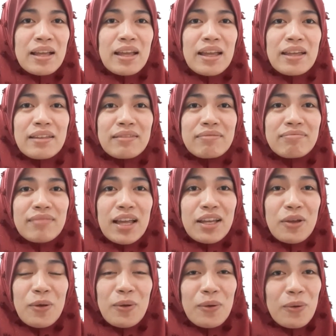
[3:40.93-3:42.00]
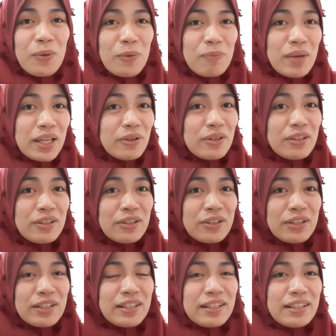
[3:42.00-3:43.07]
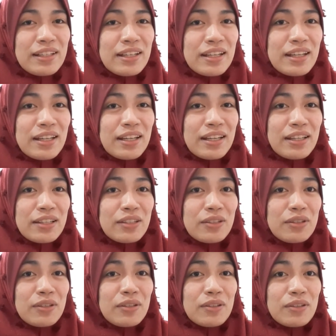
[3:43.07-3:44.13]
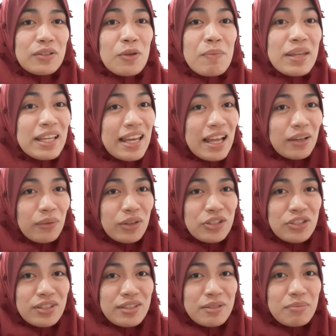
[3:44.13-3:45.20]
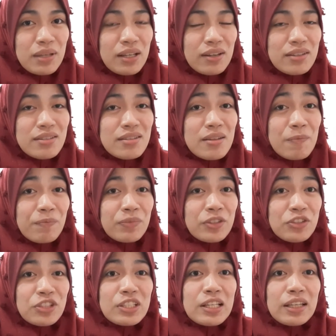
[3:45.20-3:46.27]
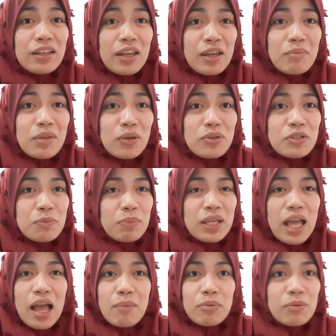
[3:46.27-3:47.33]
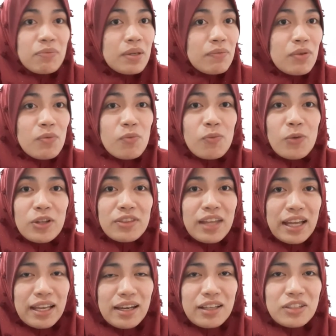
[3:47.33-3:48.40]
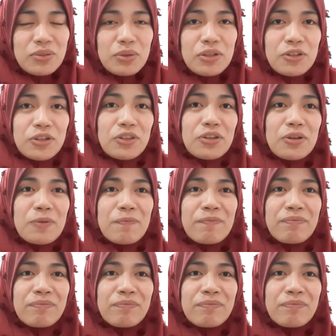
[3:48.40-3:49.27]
and I hope I could learn so many languages, because just like him, he could speak abruptly from one dialect to another.